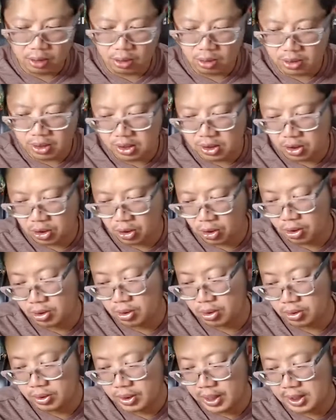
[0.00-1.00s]
or the
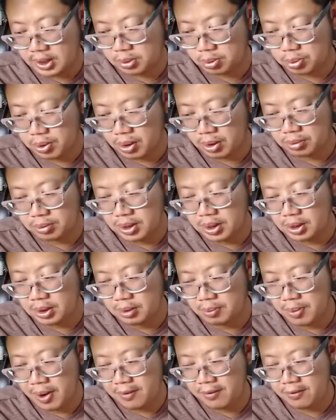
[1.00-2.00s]
internal. That's
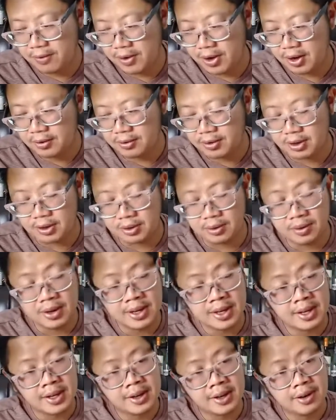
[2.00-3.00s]
probably my favorite
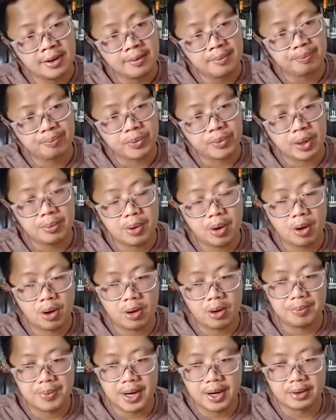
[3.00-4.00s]

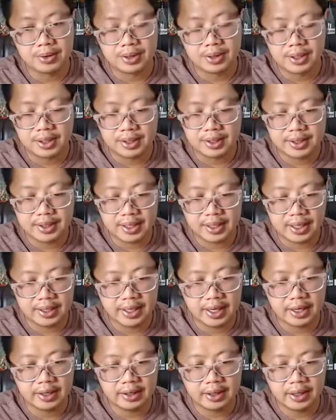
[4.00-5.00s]
part about this.
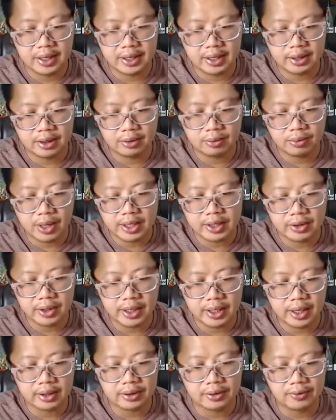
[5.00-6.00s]
And then
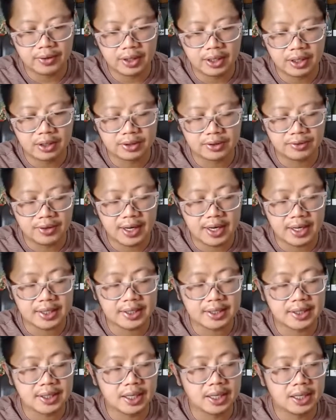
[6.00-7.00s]
rendering out the videos
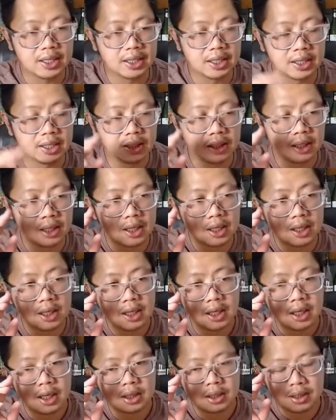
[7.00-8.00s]
fast. I
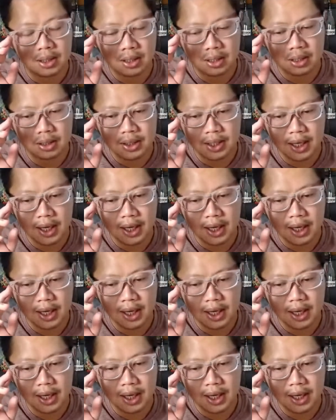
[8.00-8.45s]
did a